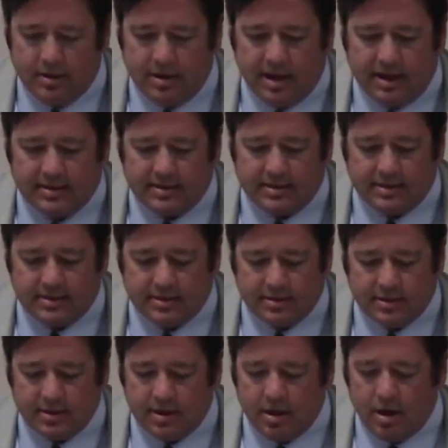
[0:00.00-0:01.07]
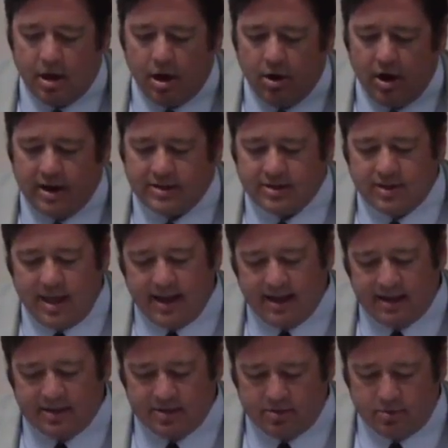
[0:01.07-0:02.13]
Yes. All right, so that
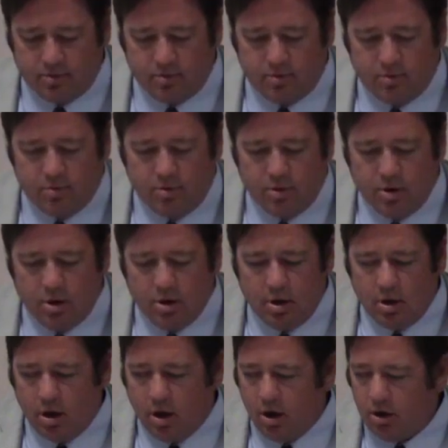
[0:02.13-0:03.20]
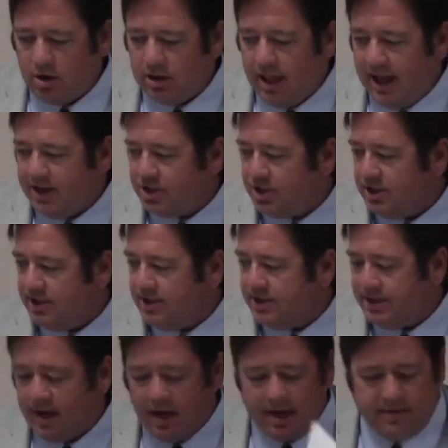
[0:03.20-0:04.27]
gets through our election
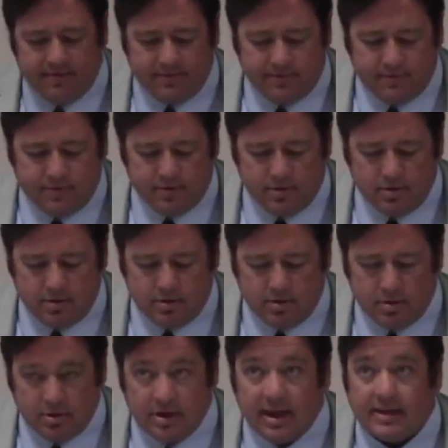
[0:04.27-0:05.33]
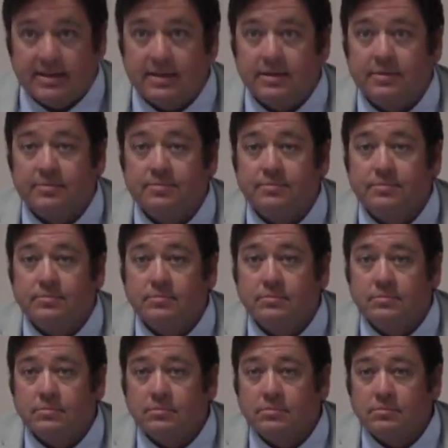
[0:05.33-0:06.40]
stuff. Uh, George, Yes. what
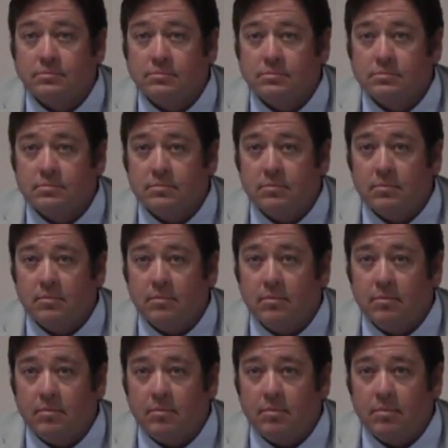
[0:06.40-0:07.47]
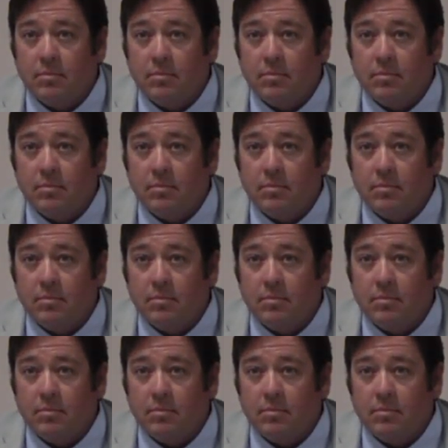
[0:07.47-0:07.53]
about web administrator?